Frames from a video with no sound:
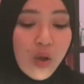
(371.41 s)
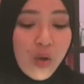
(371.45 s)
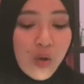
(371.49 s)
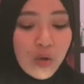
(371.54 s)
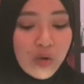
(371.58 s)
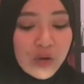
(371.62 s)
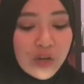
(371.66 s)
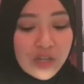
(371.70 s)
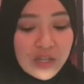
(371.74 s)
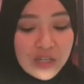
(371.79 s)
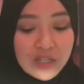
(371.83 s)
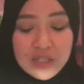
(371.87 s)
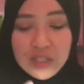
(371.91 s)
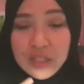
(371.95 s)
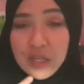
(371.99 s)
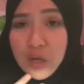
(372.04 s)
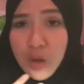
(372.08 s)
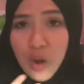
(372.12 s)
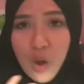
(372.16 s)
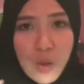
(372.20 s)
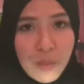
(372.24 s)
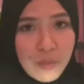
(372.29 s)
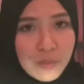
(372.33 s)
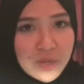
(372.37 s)
or it is a
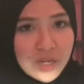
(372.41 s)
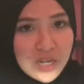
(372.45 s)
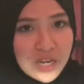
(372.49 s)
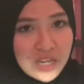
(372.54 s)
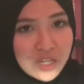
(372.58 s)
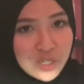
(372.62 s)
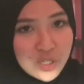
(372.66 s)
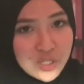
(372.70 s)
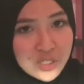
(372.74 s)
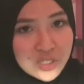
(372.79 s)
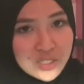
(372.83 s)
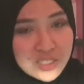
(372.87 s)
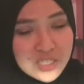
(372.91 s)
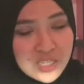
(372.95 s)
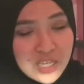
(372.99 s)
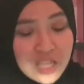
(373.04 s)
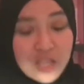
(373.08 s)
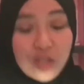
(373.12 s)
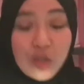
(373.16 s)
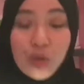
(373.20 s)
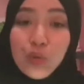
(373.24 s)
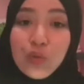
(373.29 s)
combination skin.